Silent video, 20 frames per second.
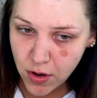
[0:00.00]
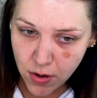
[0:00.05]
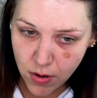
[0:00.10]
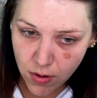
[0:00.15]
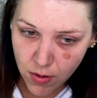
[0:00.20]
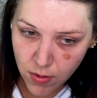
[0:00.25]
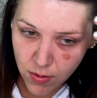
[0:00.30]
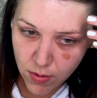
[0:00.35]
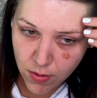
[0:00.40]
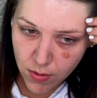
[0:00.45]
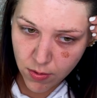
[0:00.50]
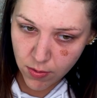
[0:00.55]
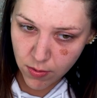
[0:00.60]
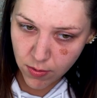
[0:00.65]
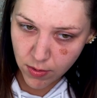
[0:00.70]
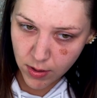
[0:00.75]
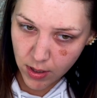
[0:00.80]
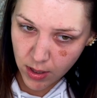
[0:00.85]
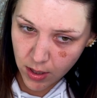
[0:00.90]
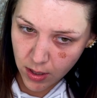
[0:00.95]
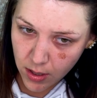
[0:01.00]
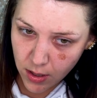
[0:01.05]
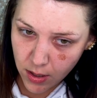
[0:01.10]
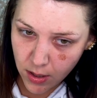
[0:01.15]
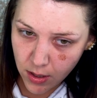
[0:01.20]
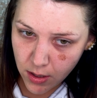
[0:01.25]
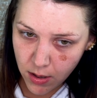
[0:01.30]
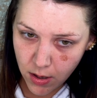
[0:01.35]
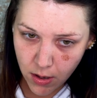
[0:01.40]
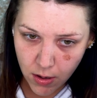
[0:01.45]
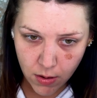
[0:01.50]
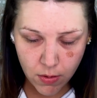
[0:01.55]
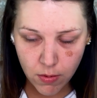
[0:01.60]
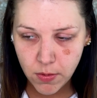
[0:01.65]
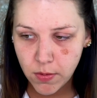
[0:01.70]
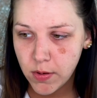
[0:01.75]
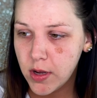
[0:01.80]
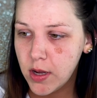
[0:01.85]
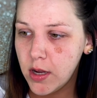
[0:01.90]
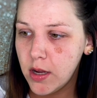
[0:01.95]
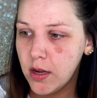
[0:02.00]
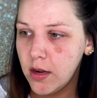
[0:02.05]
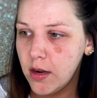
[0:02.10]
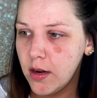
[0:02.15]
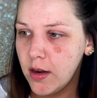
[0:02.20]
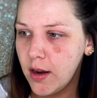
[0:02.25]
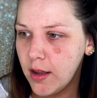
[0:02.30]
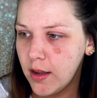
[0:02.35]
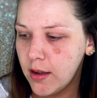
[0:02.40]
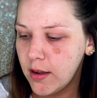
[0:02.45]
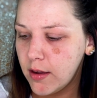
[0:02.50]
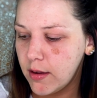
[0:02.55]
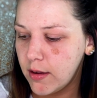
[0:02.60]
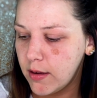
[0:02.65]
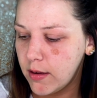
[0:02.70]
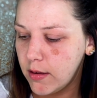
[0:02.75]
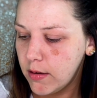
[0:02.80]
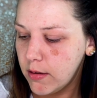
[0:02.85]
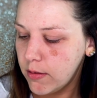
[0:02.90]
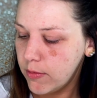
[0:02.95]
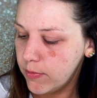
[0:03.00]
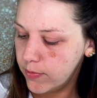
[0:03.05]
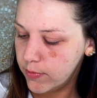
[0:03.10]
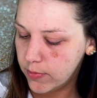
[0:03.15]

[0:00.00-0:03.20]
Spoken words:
Okie dokie dan.